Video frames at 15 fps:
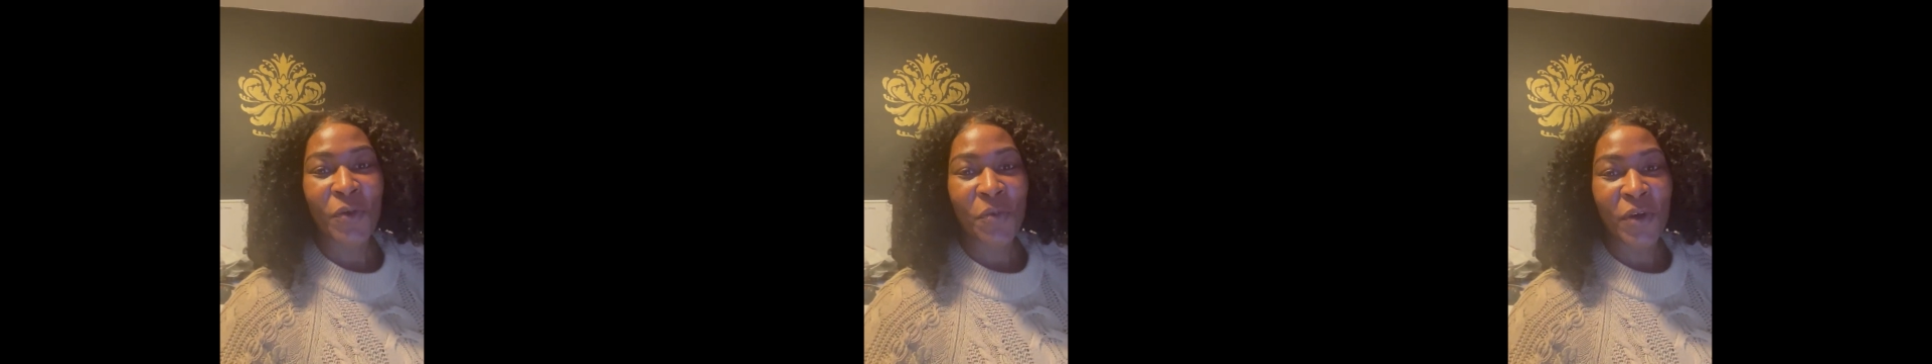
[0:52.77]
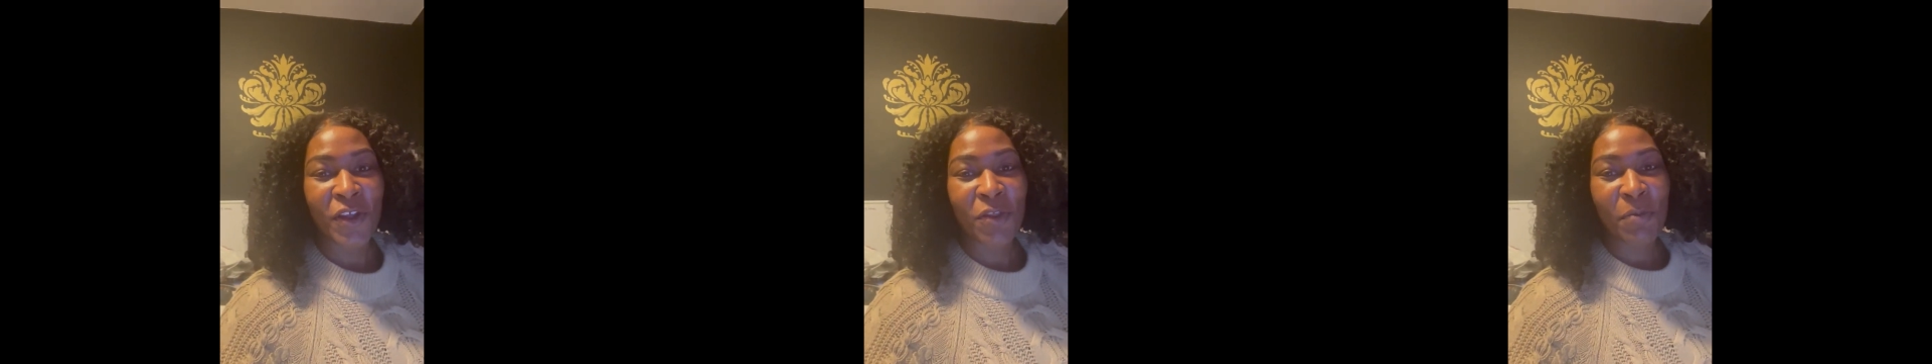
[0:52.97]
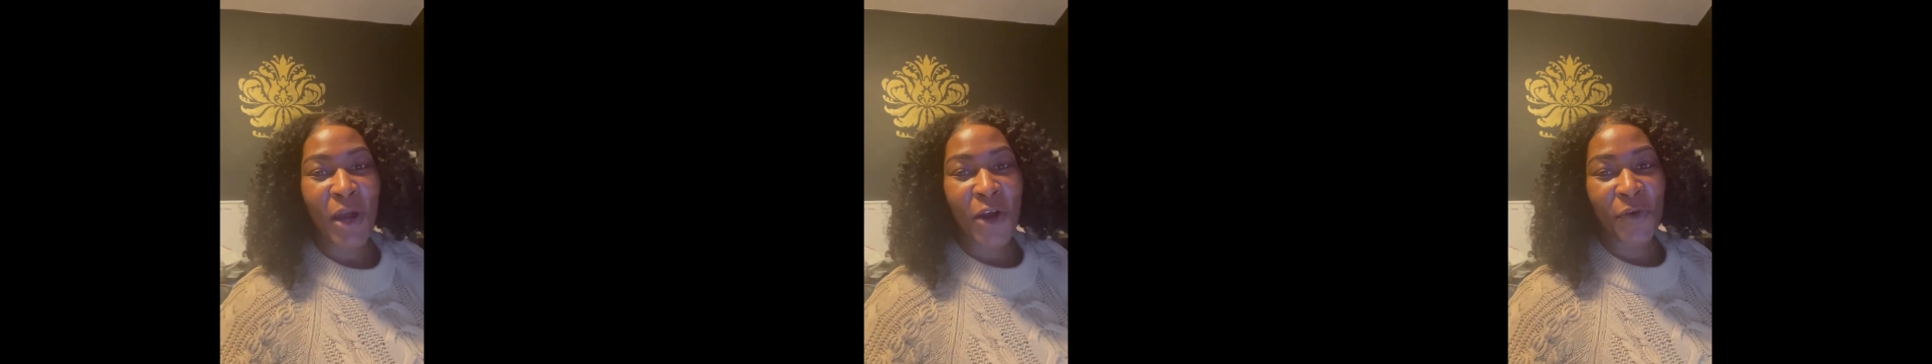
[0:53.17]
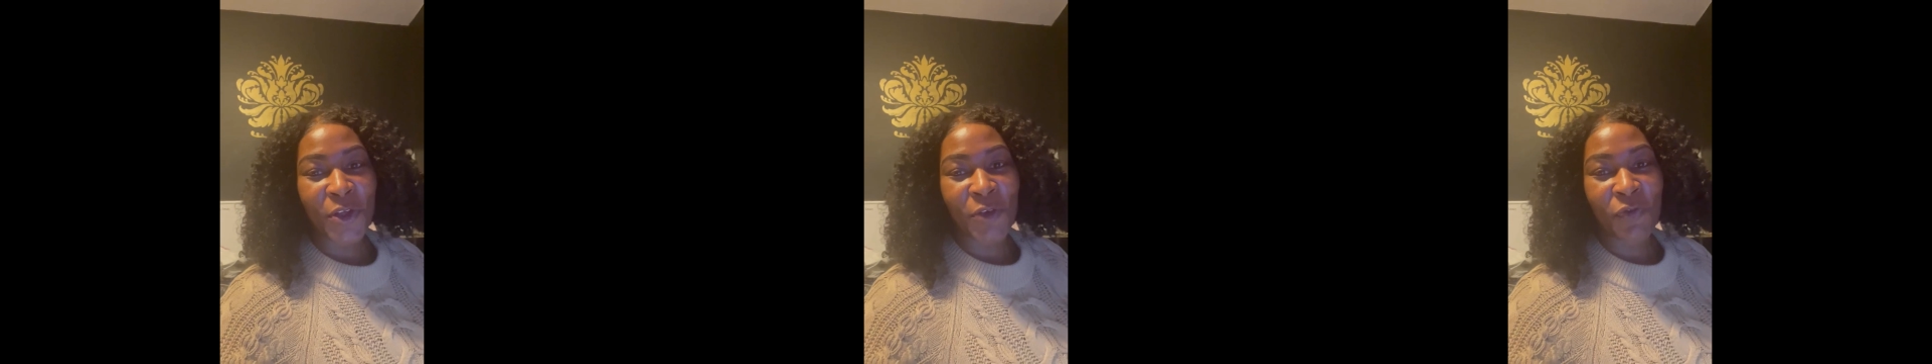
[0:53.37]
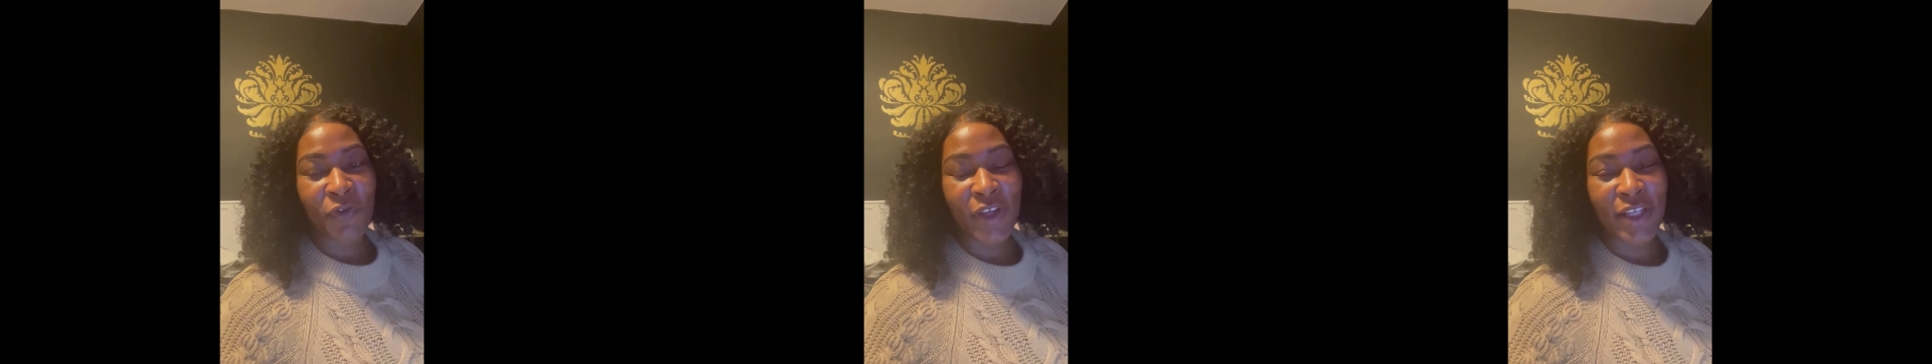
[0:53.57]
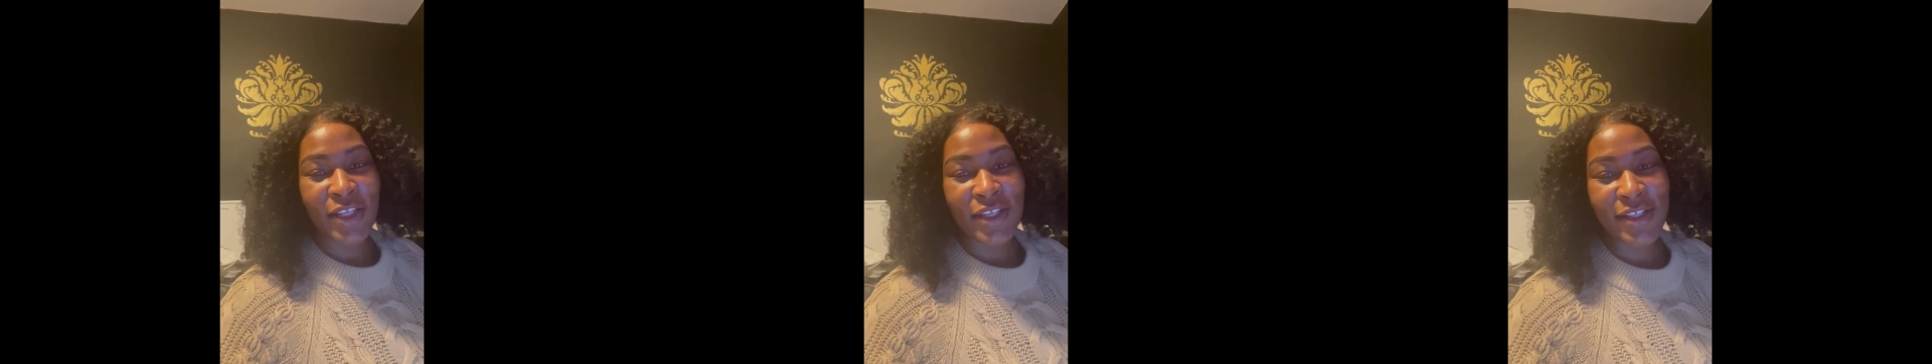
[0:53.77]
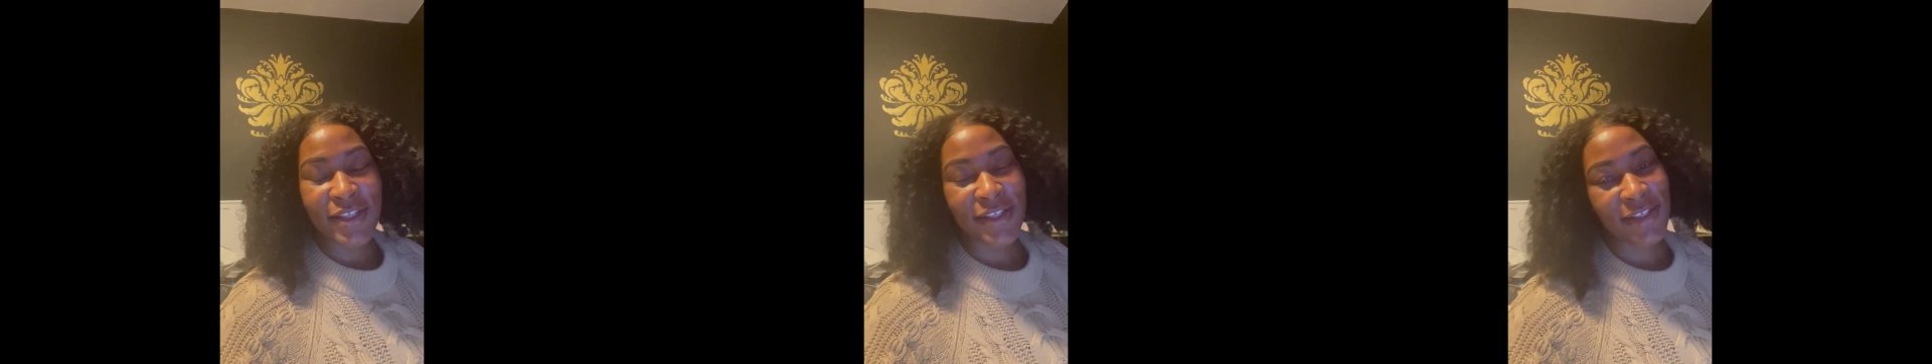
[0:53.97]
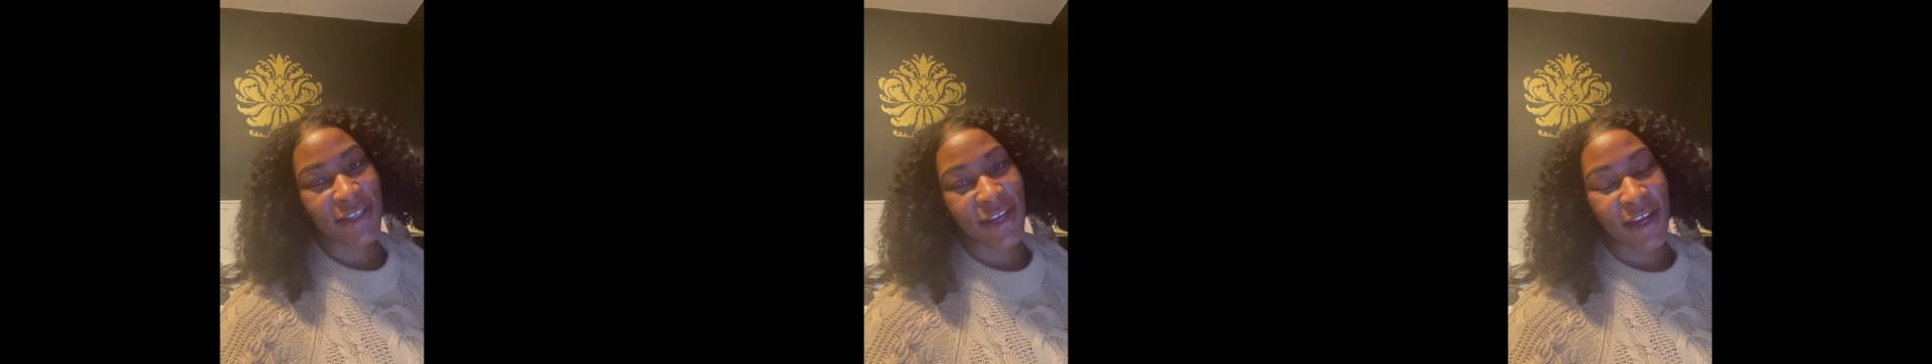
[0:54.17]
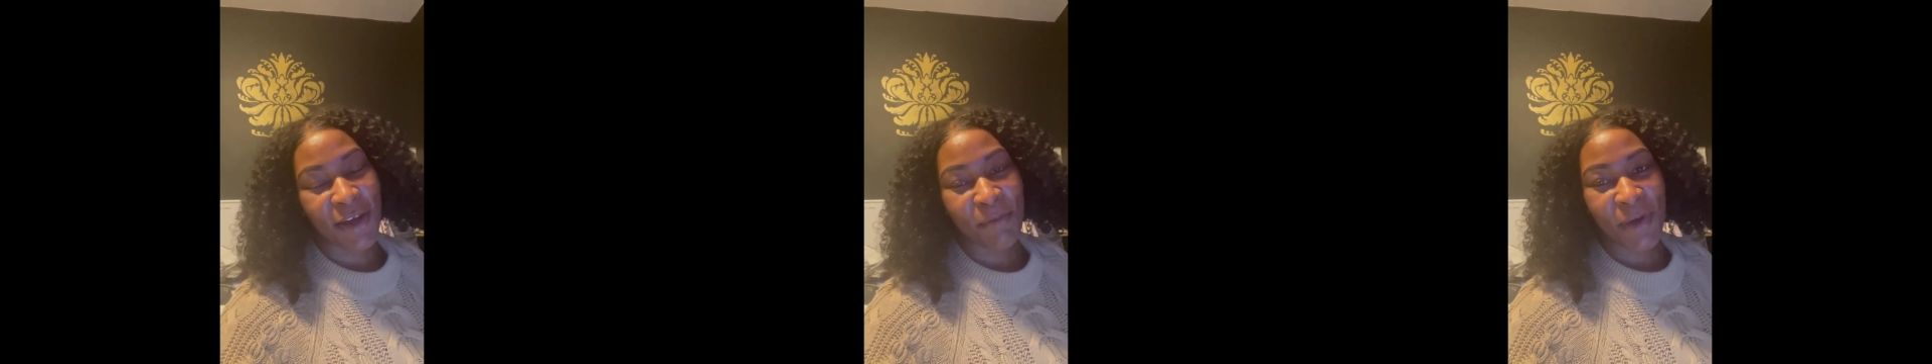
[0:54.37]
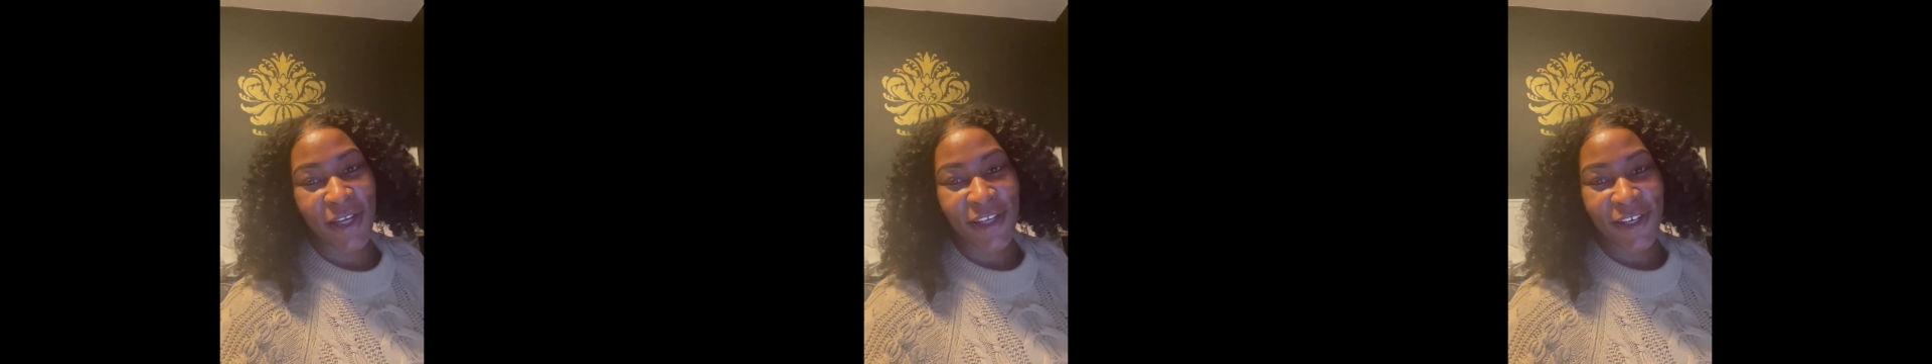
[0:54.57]
with Power You Fitness.
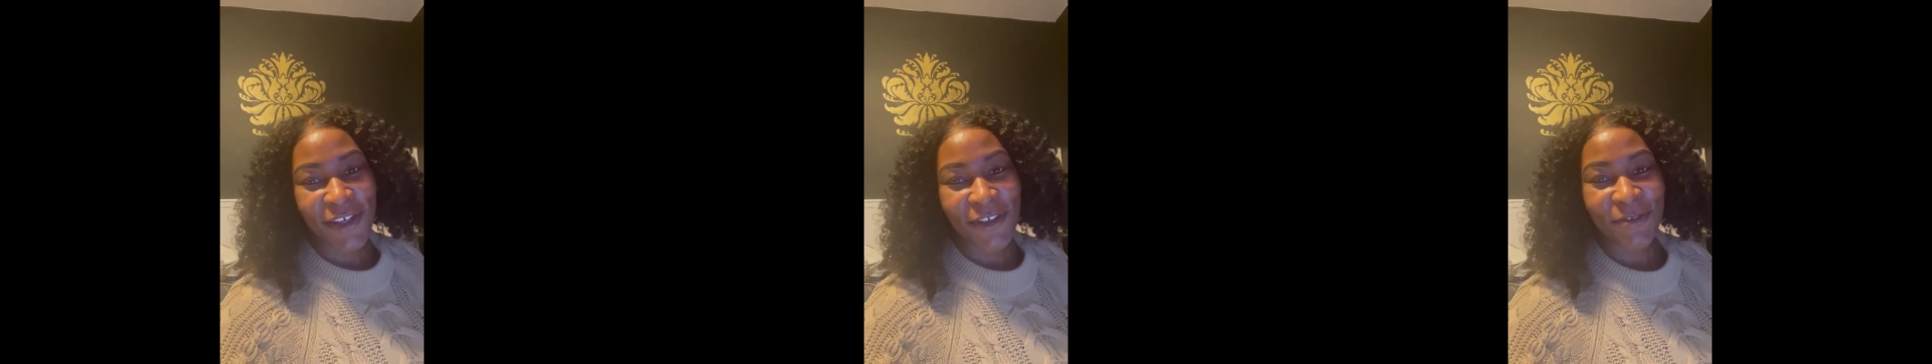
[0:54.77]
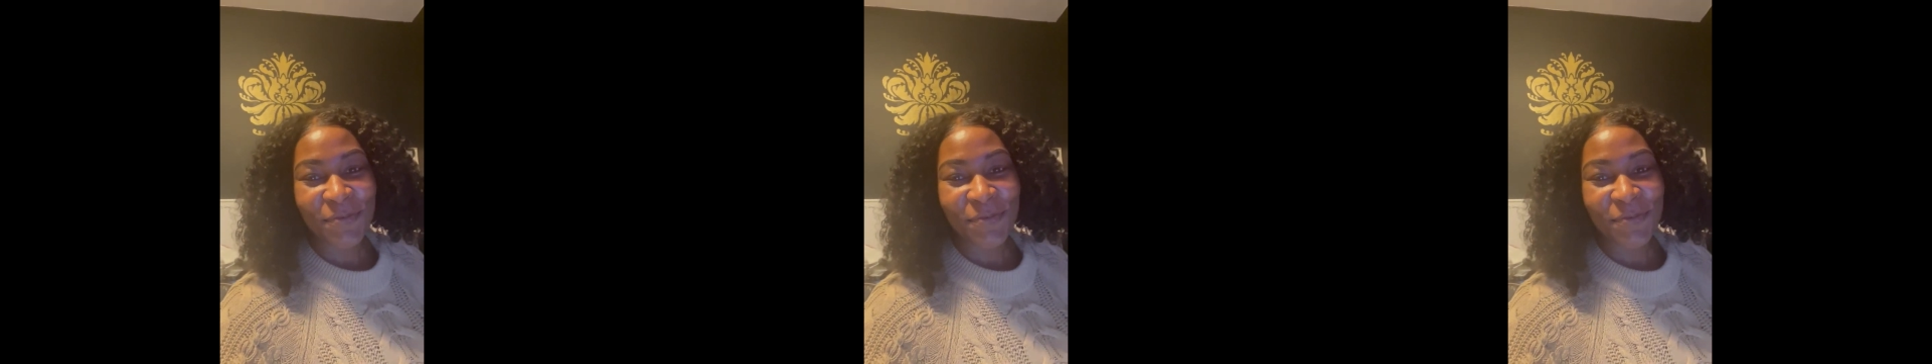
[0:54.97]
I'm out of here.